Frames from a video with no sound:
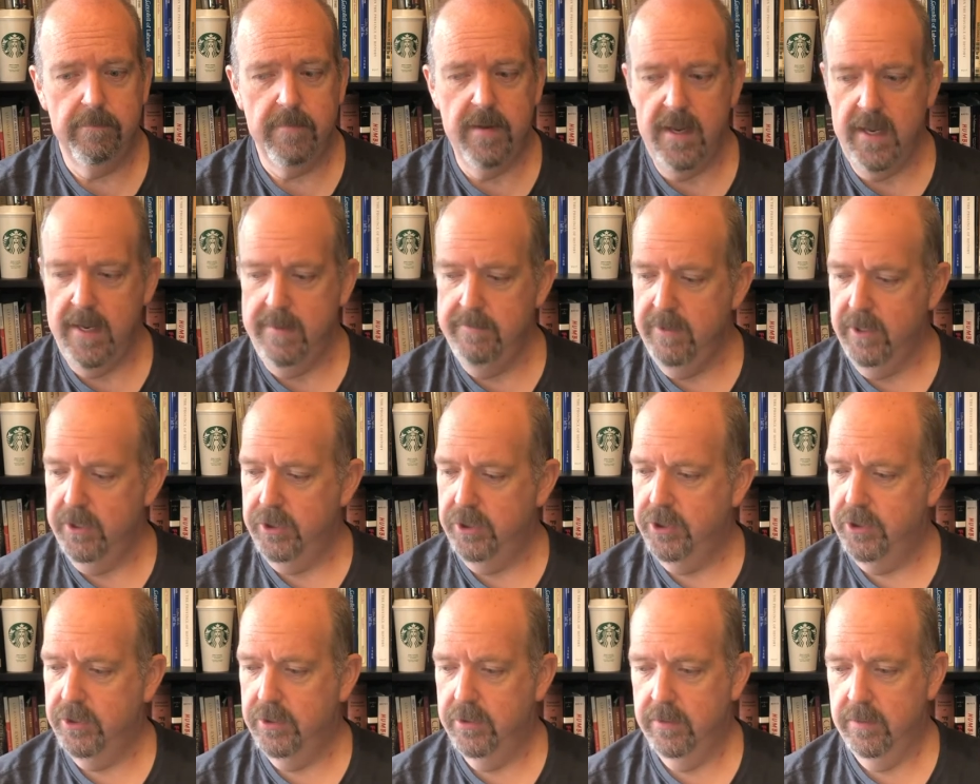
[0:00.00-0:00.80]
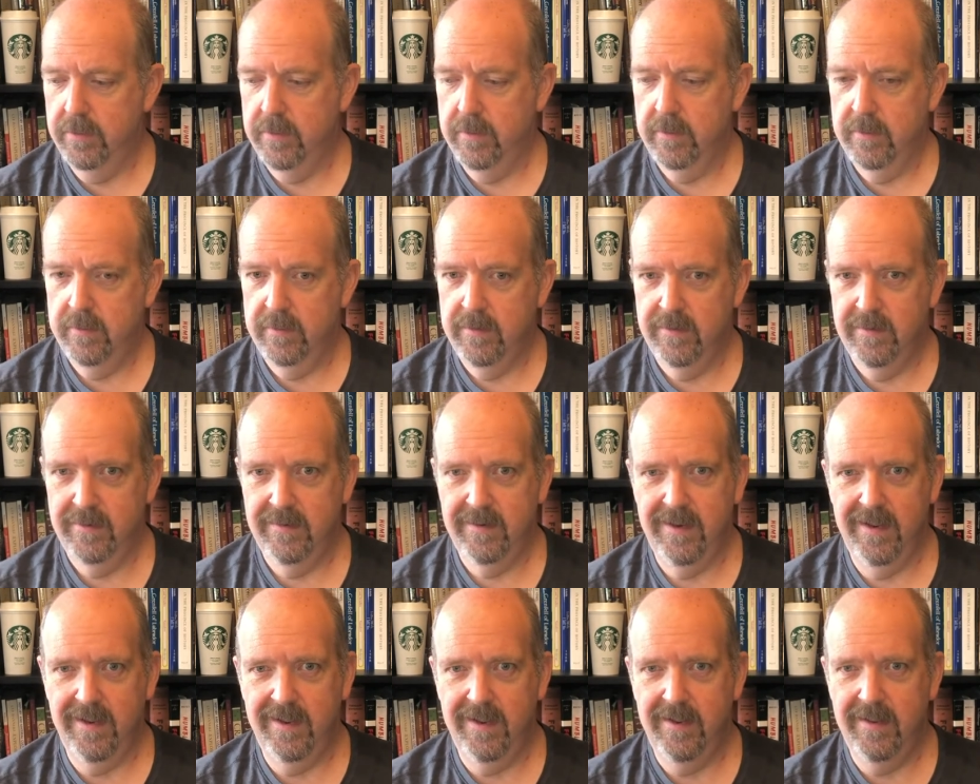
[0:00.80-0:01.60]
image
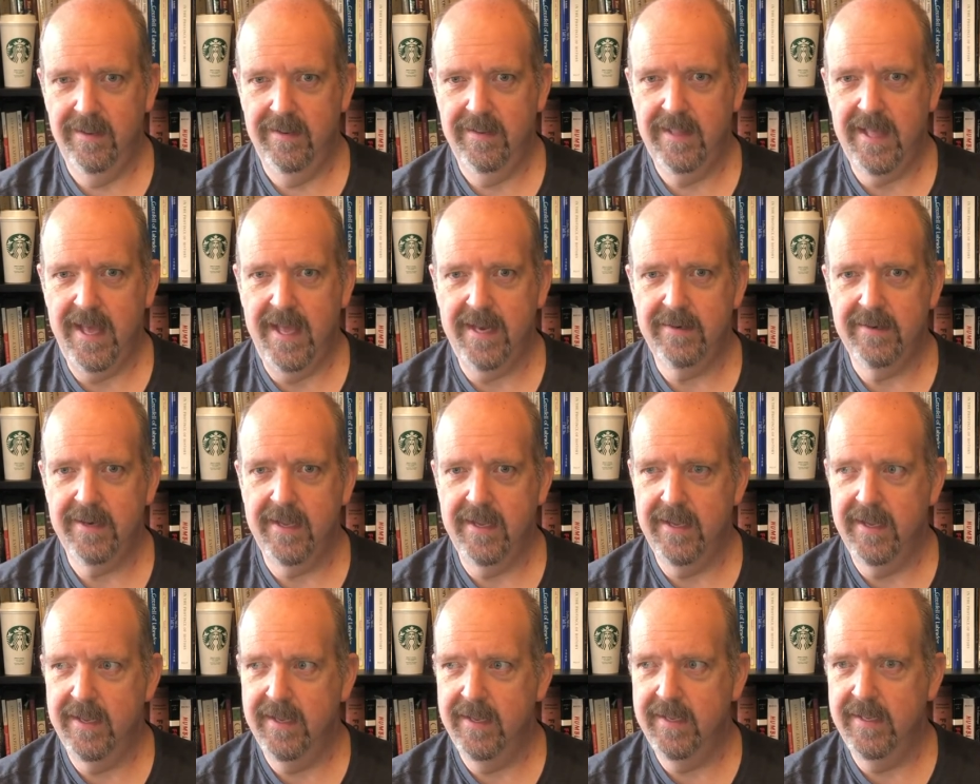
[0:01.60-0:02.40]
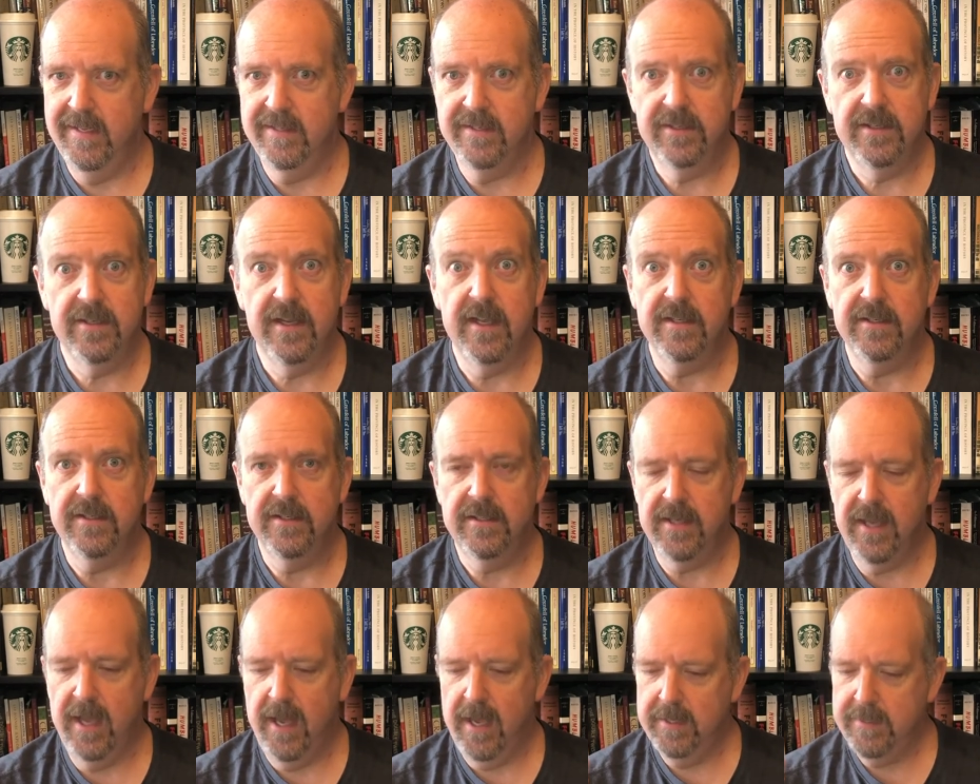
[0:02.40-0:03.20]
uh, that uh, is is
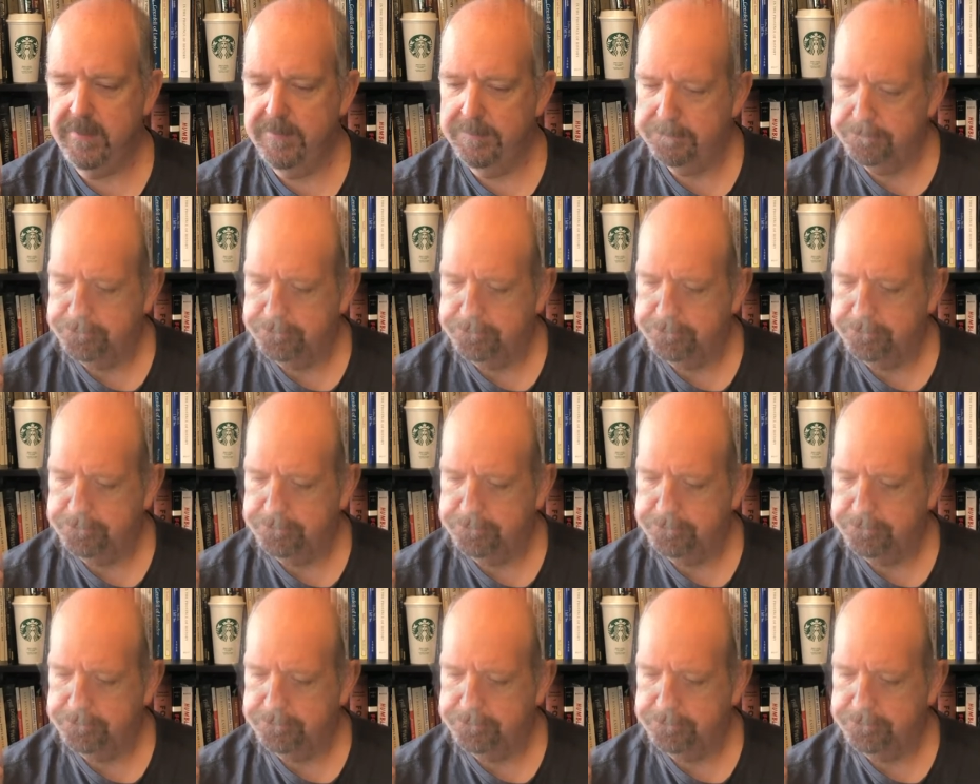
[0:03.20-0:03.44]
sought.